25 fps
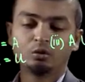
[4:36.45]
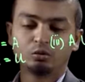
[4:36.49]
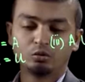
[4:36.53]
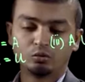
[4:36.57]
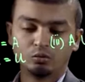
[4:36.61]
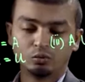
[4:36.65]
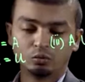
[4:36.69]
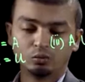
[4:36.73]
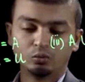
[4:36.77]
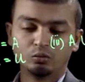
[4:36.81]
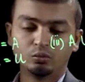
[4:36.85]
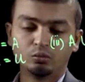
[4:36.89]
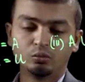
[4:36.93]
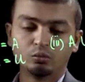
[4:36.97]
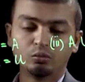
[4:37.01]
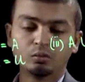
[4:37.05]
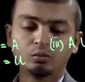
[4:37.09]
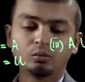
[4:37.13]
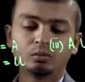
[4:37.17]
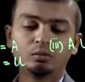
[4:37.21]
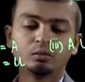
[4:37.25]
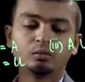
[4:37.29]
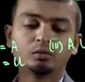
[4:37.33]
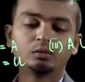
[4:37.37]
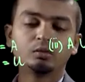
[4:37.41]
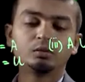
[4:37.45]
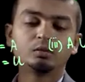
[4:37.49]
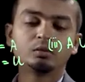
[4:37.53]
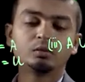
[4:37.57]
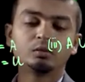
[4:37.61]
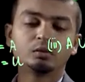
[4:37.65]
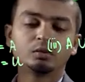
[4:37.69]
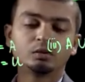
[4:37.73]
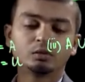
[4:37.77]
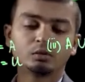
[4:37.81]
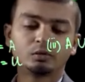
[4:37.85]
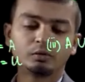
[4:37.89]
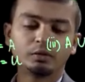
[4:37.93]
2,
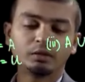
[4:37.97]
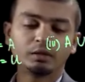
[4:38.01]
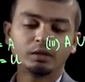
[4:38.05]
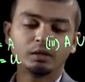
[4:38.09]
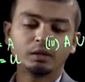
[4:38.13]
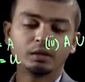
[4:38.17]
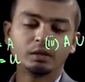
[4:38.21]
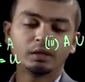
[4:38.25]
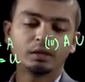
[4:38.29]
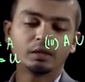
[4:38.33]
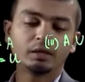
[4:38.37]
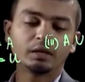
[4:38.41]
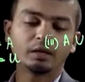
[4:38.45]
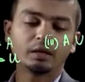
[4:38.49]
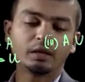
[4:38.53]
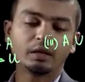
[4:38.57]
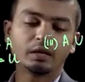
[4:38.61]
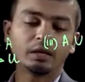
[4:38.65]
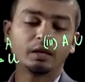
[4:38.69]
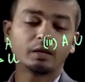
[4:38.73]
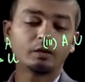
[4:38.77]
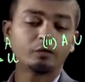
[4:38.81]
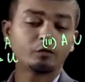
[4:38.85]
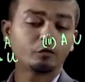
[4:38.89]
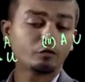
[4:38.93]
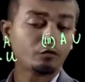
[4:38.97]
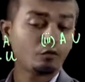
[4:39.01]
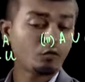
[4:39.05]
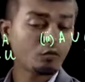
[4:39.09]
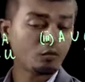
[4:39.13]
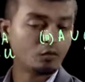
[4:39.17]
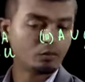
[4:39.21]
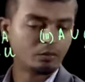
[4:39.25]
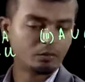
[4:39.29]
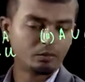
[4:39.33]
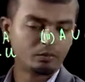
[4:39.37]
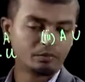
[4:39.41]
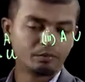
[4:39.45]
3 and 4,